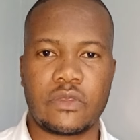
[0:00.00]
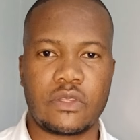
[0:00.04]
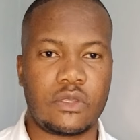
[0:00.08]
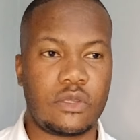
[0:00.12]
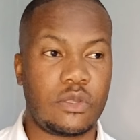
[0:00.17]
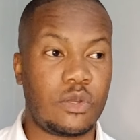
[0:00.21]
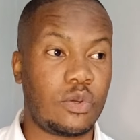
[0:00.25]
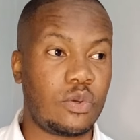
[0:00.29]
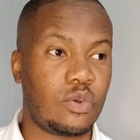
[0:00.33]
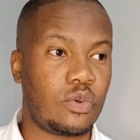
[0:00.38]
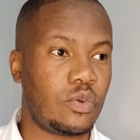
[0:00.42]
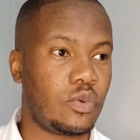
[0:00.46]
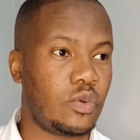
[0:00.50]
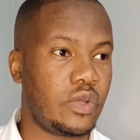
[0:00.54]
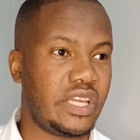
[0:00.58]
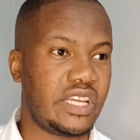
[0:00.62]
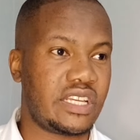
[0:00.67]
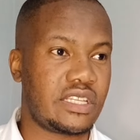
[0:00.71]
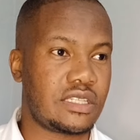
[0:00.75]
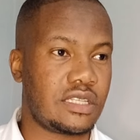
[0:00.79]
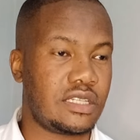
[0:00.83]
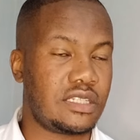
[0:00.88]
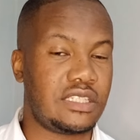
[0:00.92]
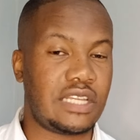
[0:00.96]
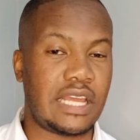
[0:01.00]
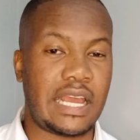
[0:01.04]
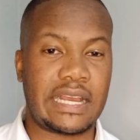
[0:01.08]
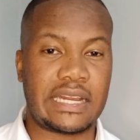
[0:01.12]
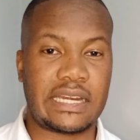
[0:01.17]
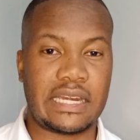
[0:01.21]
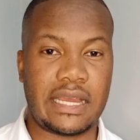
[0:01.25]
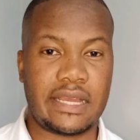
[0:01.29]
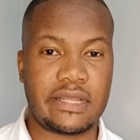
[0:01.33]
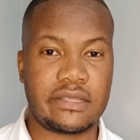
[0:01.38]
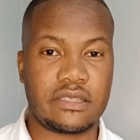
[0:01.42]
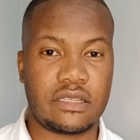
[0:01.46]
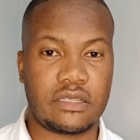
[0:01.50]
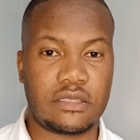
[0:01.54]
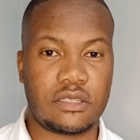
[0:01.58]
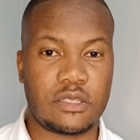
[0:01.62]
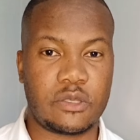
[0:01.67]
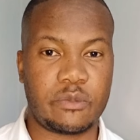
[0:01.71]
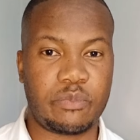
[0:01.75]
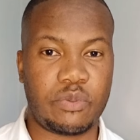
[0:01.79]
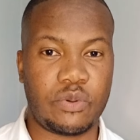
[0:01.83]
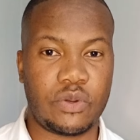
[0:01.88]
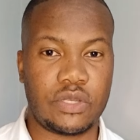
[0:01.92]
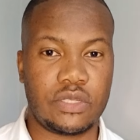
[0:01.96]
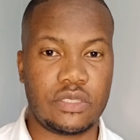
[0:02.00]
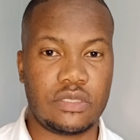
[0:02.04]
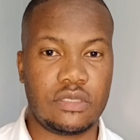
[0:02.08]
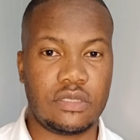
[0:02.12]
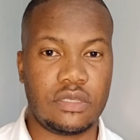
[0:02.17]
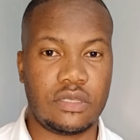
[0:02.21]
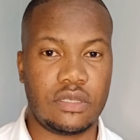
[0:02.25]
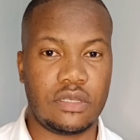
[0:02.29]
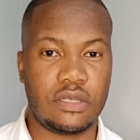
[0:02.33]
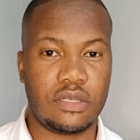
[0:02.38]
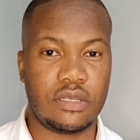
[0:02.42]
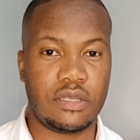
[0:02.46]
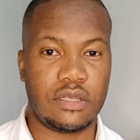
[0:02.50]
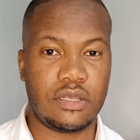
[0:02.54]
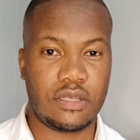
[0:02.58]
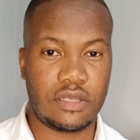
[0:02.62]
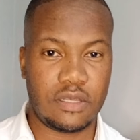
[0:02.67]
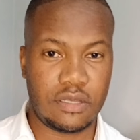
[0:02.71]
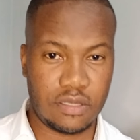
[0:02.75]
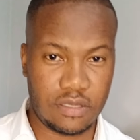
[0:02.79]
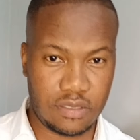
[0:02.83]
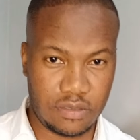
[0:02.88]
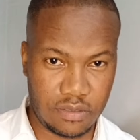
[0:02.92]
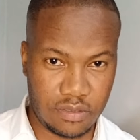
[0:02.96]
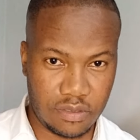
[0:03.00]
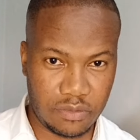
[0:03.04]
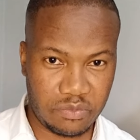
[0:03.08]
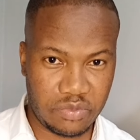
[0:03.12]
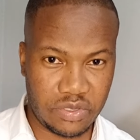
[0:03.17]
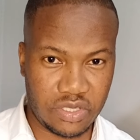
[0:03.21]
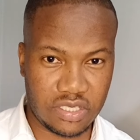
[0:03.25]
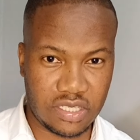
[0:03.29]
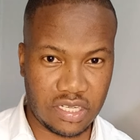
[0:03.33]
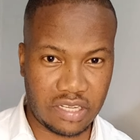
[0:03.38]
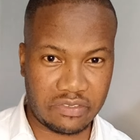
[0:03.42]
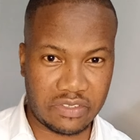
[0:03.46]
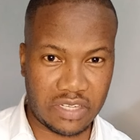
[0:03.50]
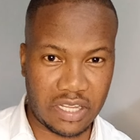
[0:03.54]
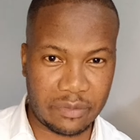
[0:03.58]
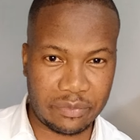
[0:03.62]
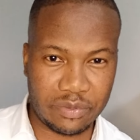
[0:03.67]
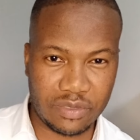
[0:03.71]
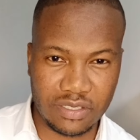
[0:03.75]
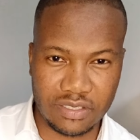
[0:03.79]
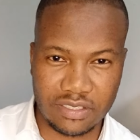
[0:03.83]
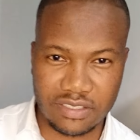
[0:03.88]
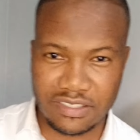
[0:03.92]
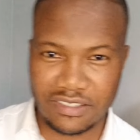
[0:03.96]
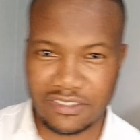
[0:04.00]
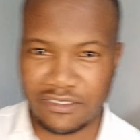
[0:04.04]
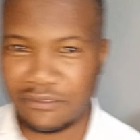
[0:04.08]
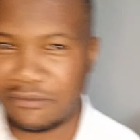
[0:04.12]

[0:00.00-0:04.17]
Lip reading: no exit taglines at this point. Peace, love, and happiness.